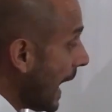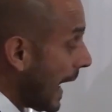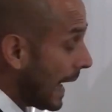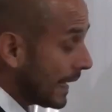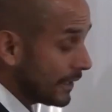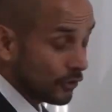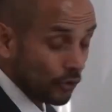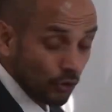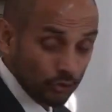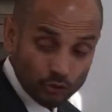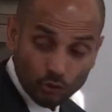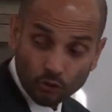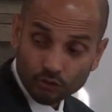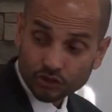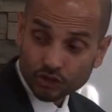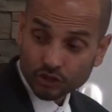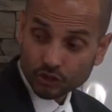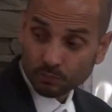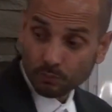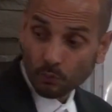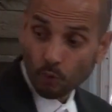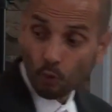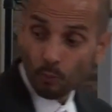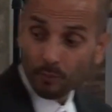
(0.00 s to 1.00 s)
and not
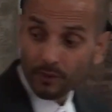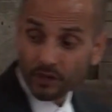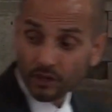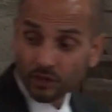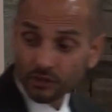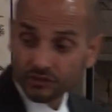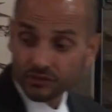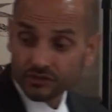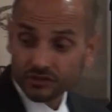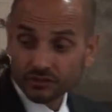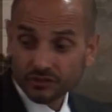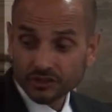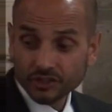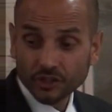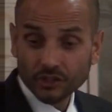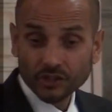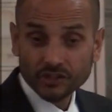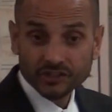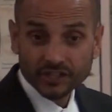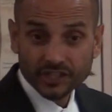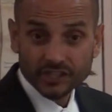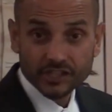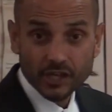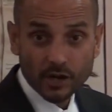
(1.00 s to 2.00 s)
just Paul, because you
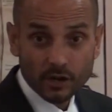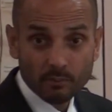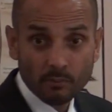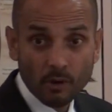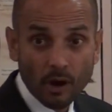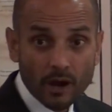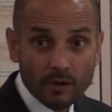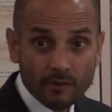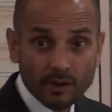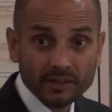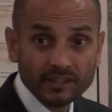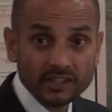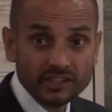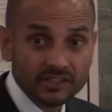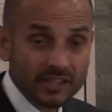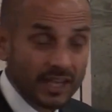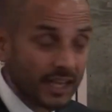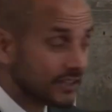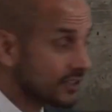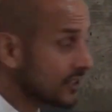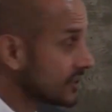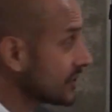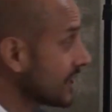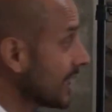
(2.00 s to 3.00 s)
can see Jeremiah
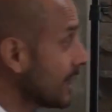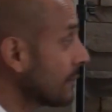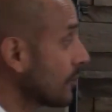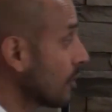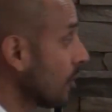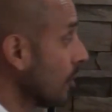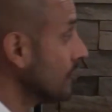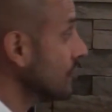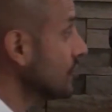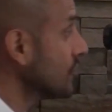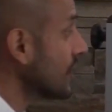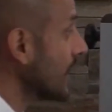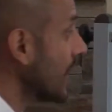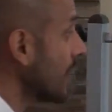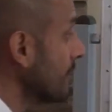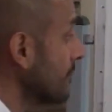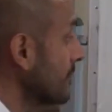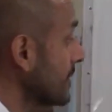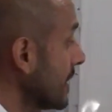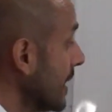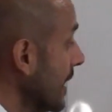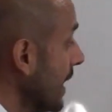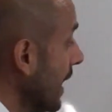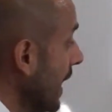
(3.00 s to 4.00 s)
understands the same
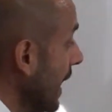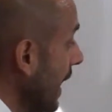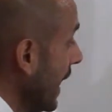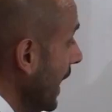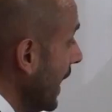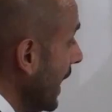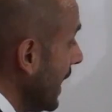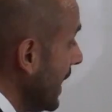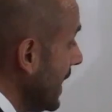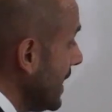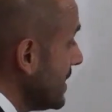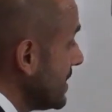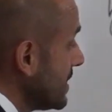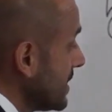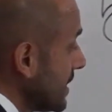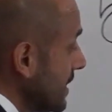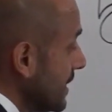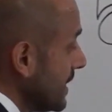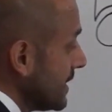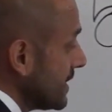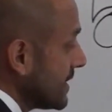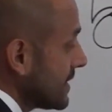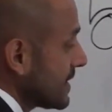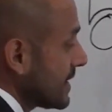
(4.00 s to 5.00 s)
concept, is
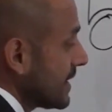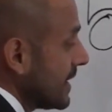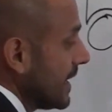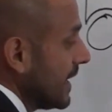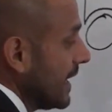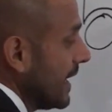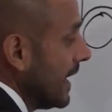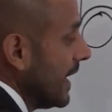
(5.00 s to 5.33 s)
that